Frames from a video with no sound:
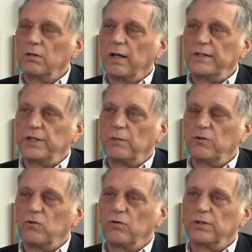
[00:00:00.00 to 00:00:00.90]
HM,
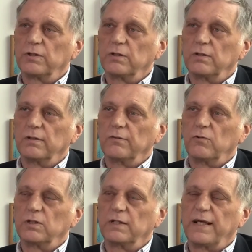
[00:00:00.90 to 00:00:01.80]
of course,
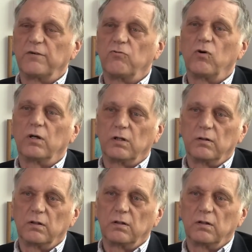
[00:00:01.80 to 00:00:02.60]
was an N of one.